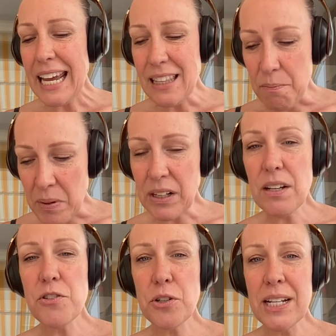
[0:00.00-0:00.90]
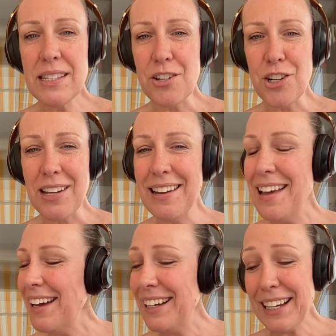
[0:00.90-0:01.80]
in the middle of
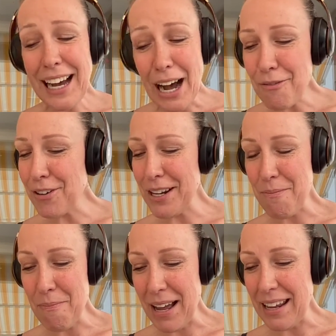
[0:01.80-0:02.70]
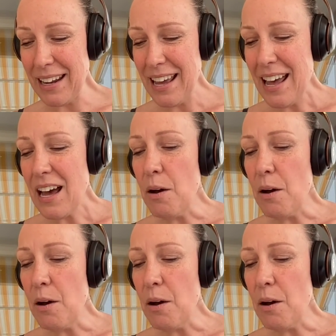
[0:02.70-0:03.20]
transition, covered in mud,